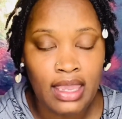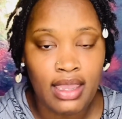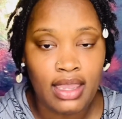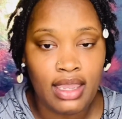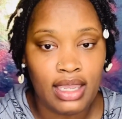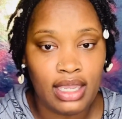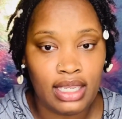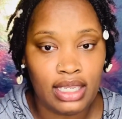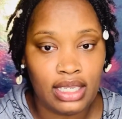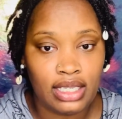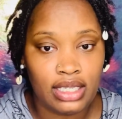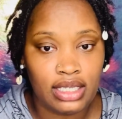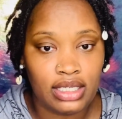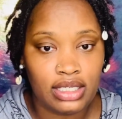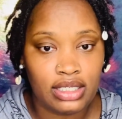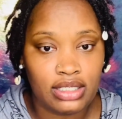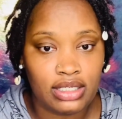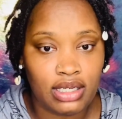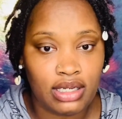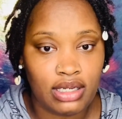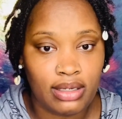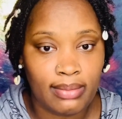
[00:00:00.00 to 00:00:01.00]

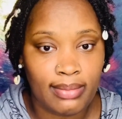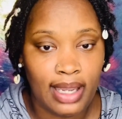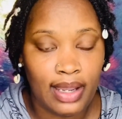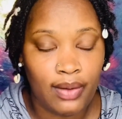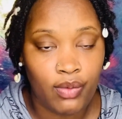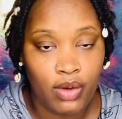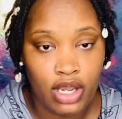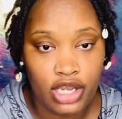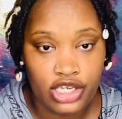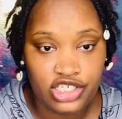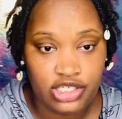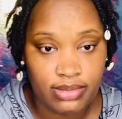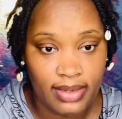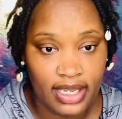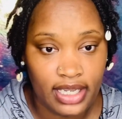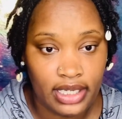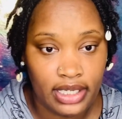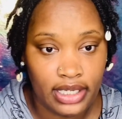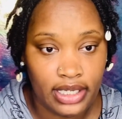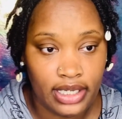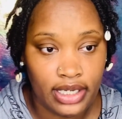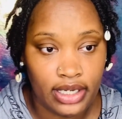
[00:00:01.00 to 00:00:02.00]
and I wash my
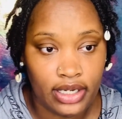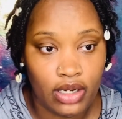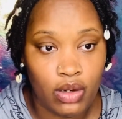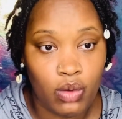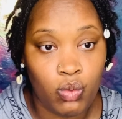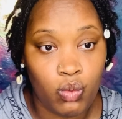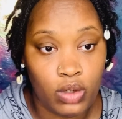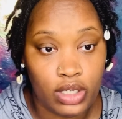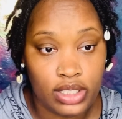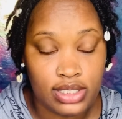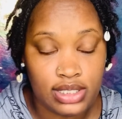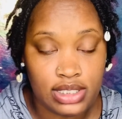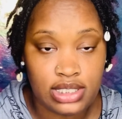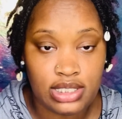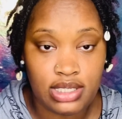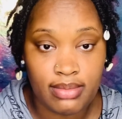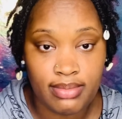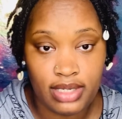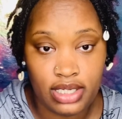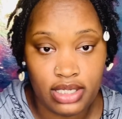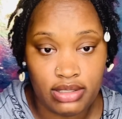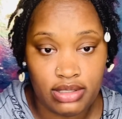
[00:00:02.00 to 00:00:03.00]
hair once a
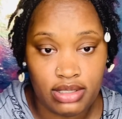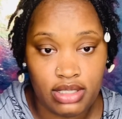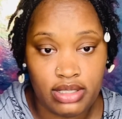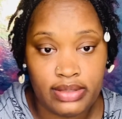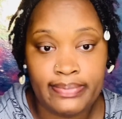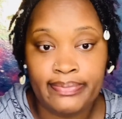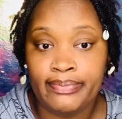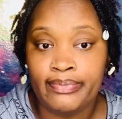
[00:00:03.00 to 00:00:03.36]
month.